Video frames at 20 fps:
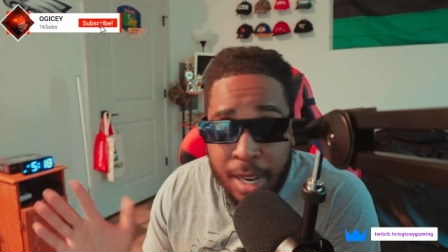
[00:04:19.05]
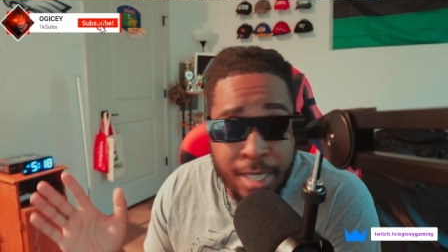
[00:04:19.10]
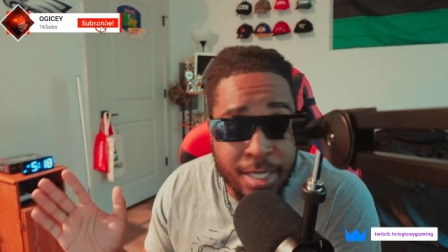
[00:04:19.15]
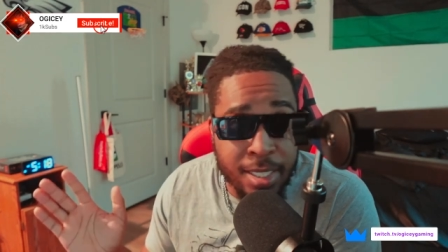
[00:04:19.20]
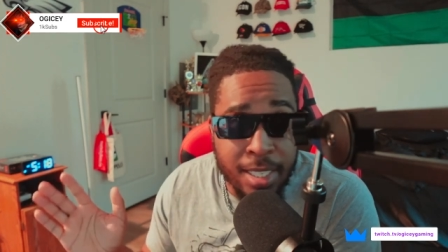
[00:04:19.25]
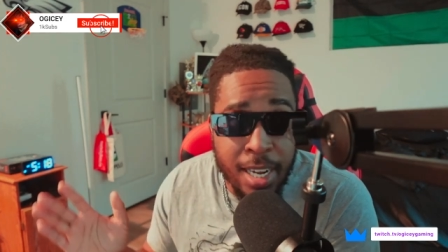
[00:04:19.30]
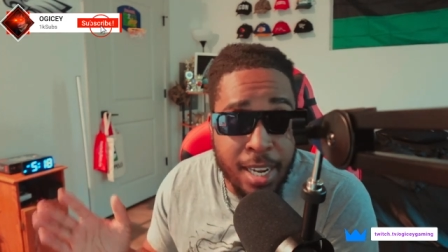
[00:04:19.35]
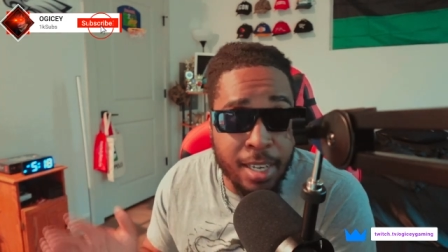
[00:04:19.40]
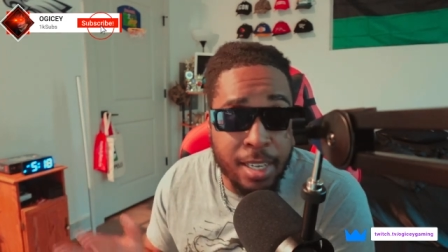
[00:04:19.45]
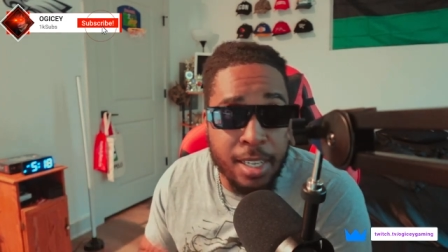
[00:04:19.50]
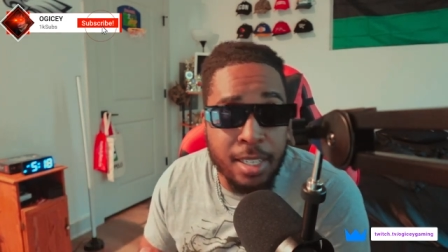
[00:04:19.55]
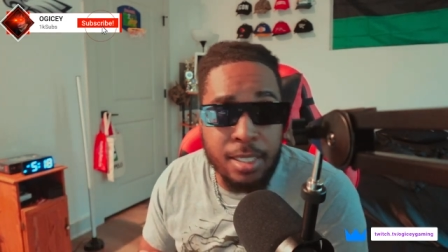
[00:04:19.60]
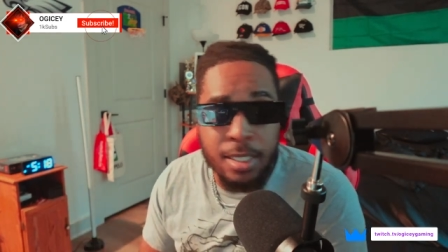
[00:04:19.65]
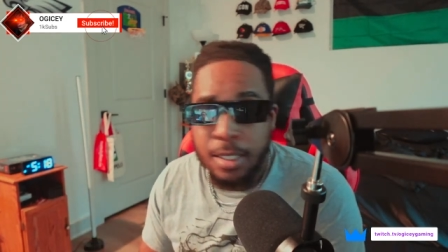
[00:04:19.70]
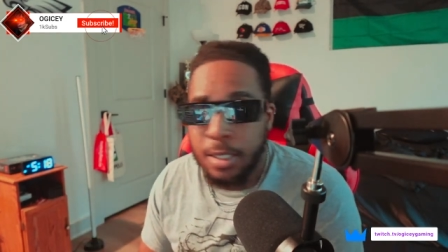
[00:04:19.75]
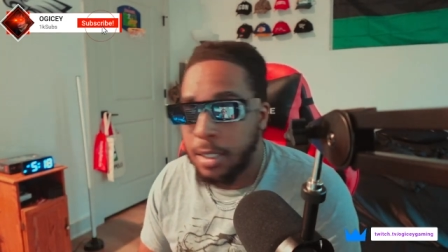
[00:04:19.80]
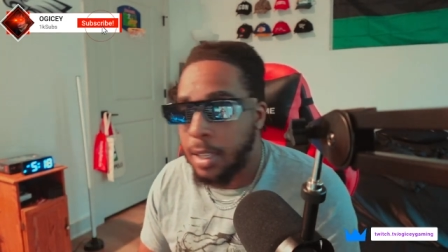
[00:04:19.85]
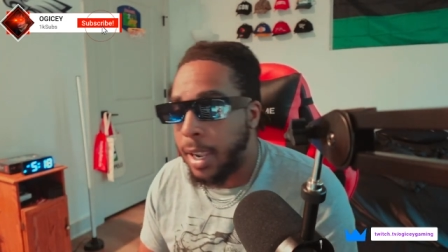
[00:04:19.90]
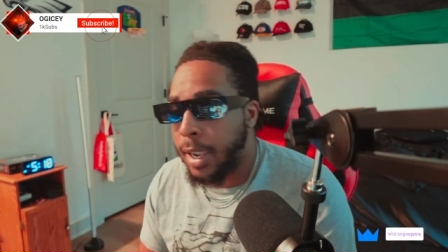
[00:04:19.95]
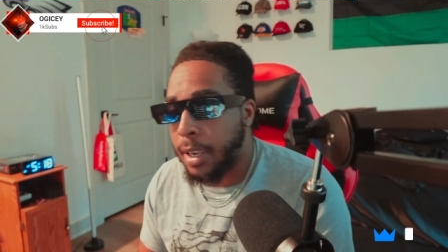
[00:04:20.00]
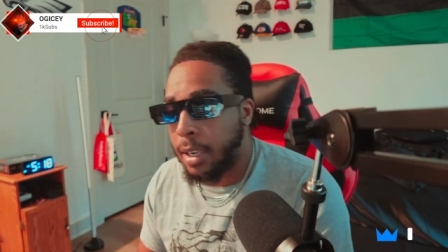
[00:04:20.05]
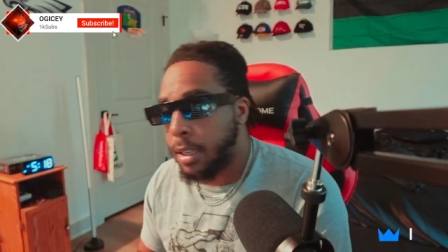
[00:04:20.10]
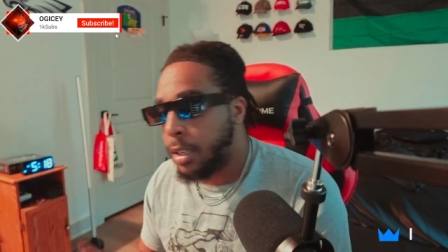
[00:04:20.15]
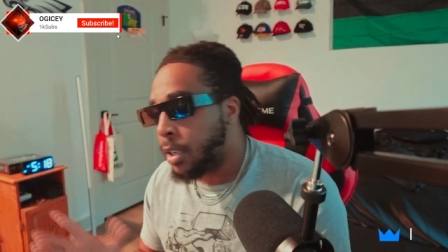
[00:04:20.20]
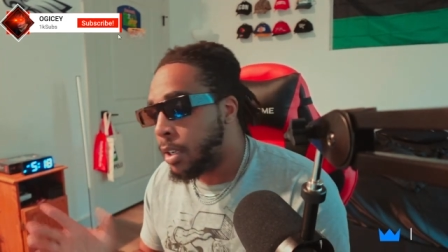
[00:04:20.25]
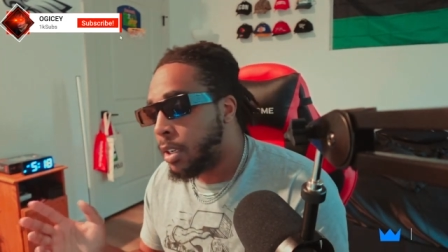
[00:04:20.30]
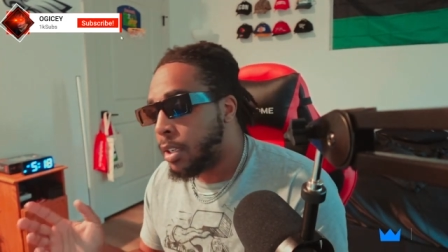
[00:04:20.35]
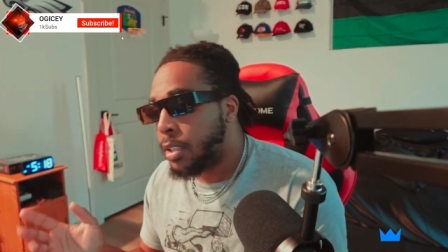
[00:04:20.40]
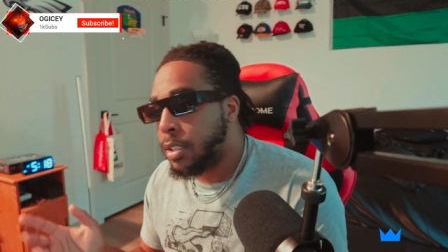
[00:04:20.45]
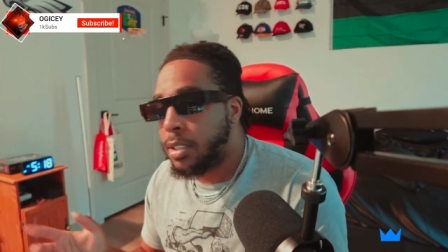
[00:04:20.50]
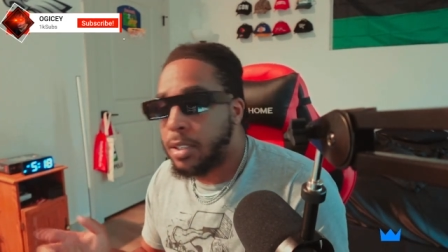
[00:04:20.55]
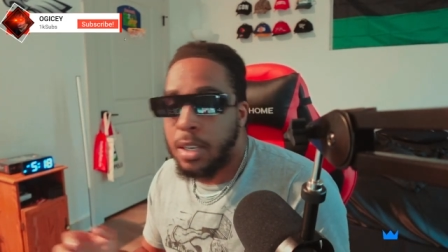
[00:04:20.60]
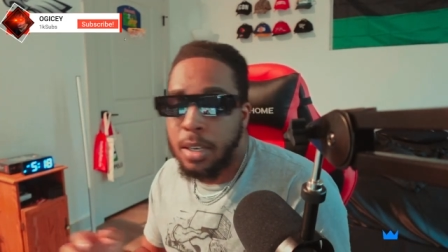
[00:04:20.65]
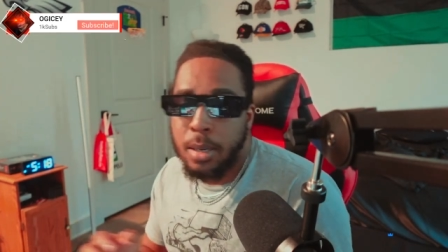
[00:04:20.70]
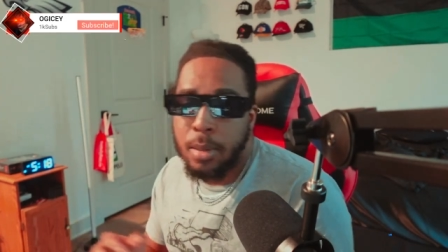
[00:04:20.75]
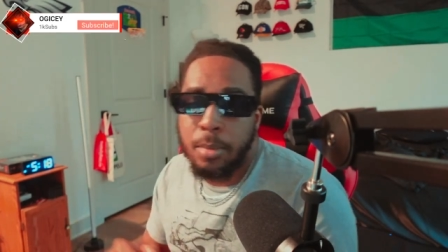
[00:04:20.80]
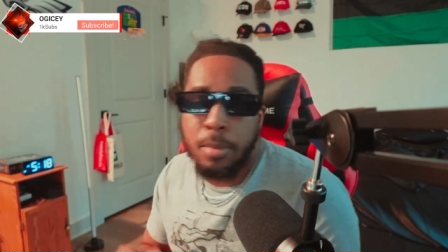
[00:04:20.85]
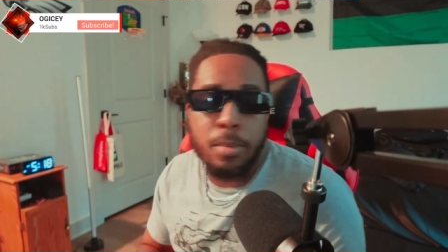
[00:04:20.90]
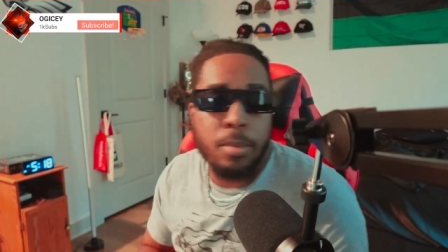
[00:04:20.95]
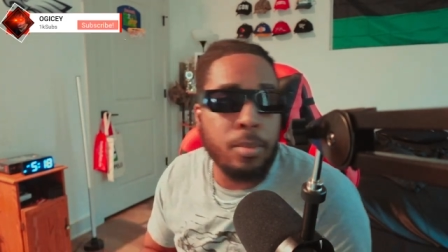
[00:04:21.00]
saying this is like
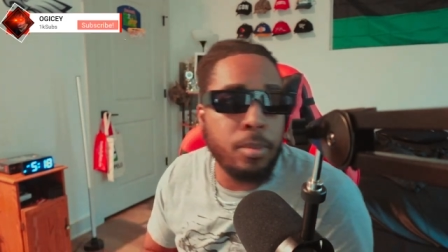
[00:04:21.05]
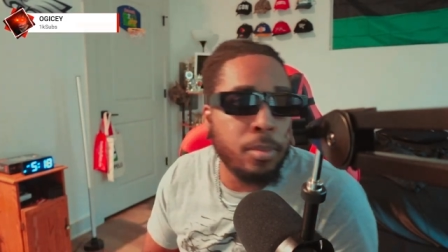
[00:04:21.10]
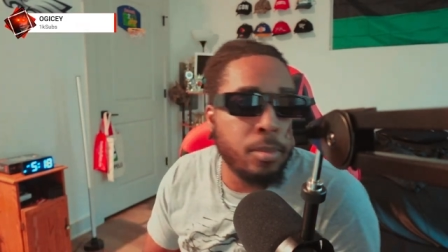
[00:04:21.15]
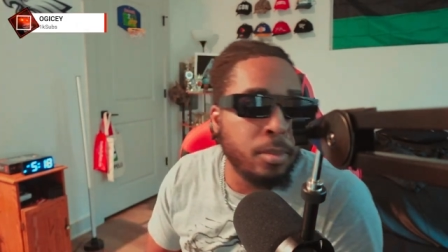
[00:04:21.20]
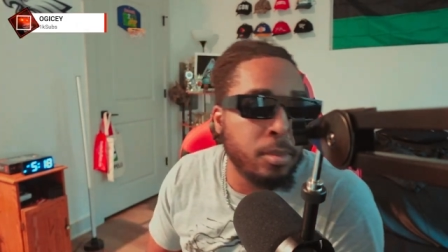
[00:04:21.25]
some,